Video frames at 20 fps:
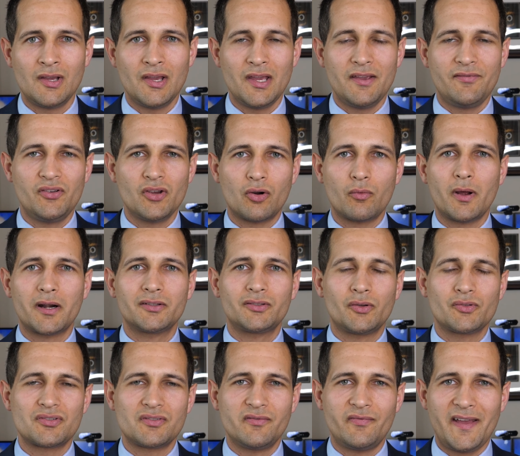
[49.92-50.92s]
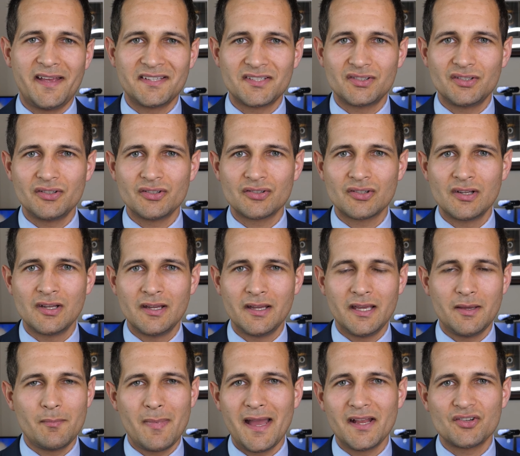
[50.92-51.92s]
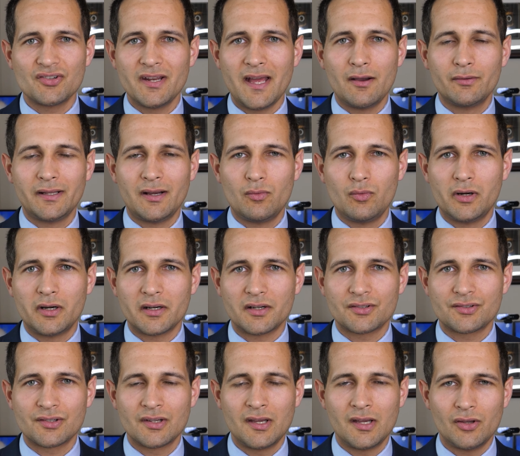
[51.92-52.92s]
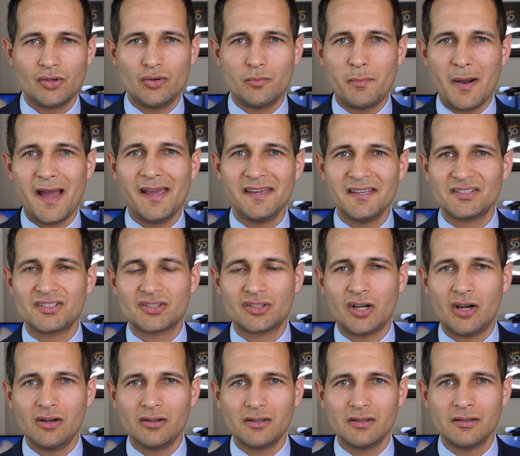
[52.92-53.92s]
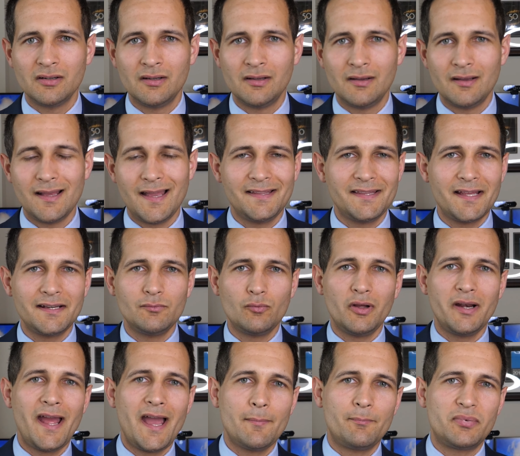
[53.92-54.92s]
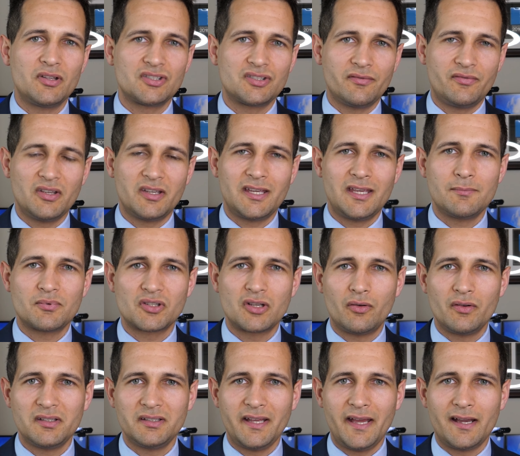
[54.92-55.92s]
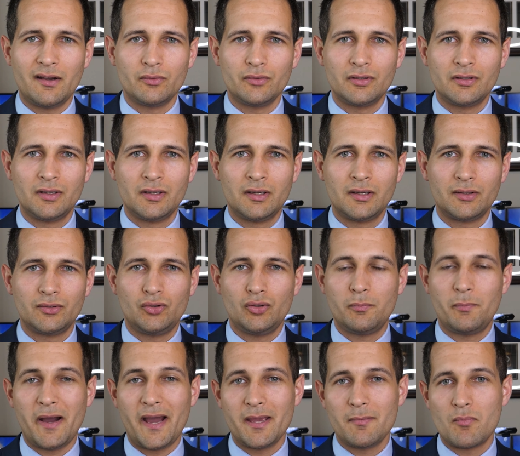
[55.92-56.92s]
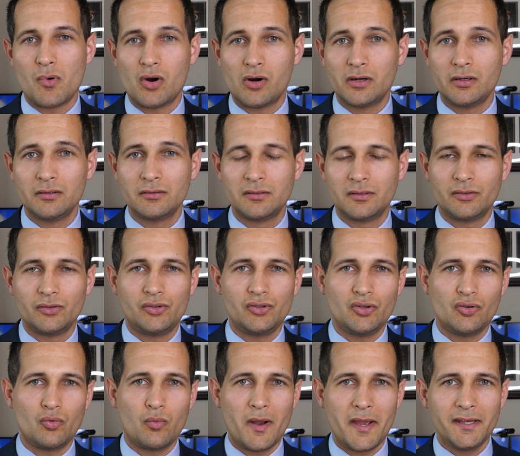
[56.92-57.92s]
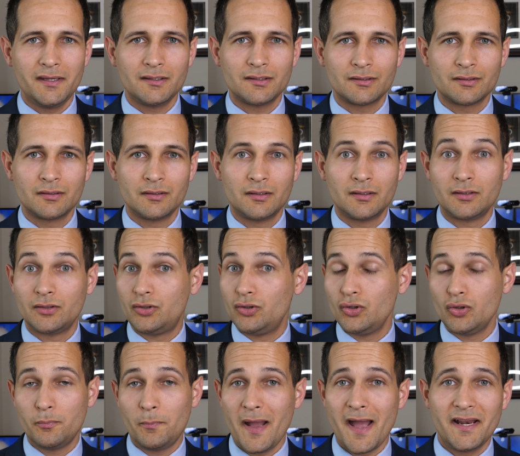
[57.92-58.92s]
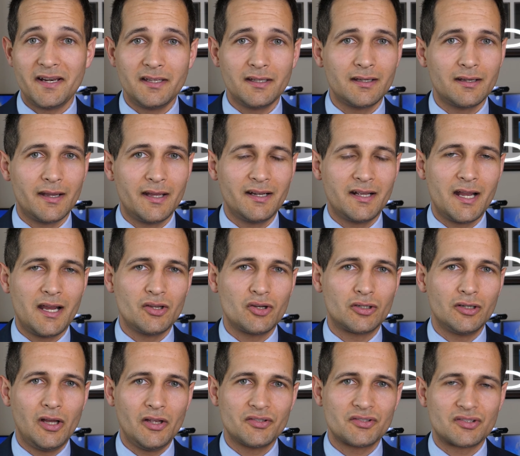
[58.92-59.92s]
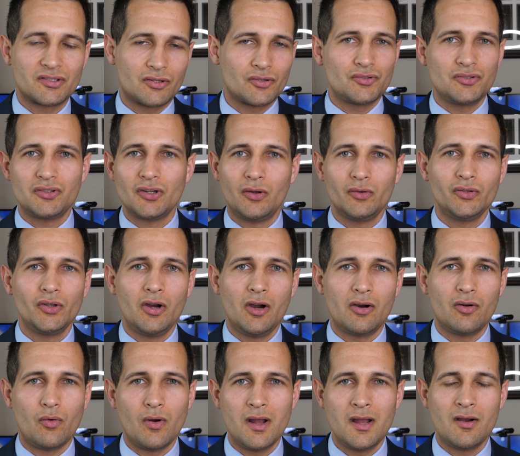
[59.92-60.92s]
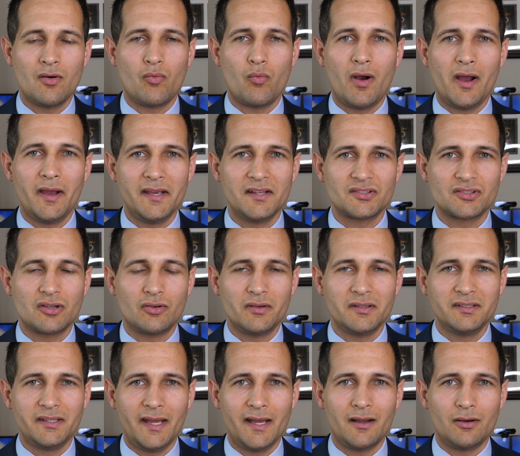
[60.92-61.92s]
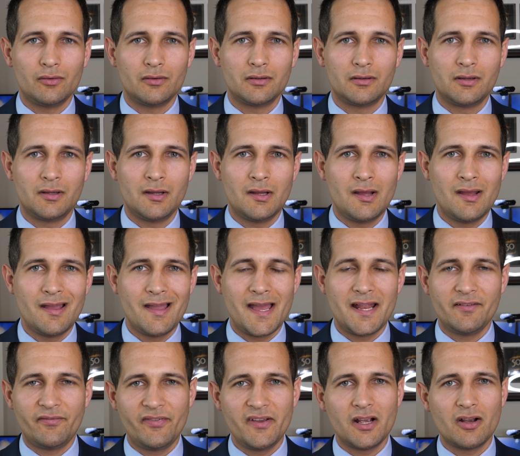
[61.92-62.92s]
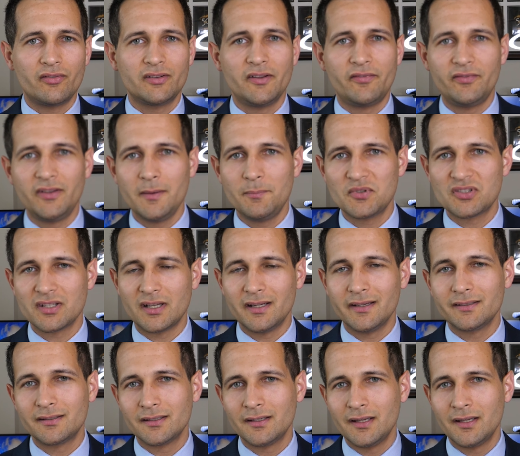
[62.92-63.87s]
If you're one of those investors, imagine how that works. You buy a stock, and then what happens if it keeps going down? Do you buy more? Do you wait? Do you panic and cut your losses because you don't know why it's going down? And think of the flip side.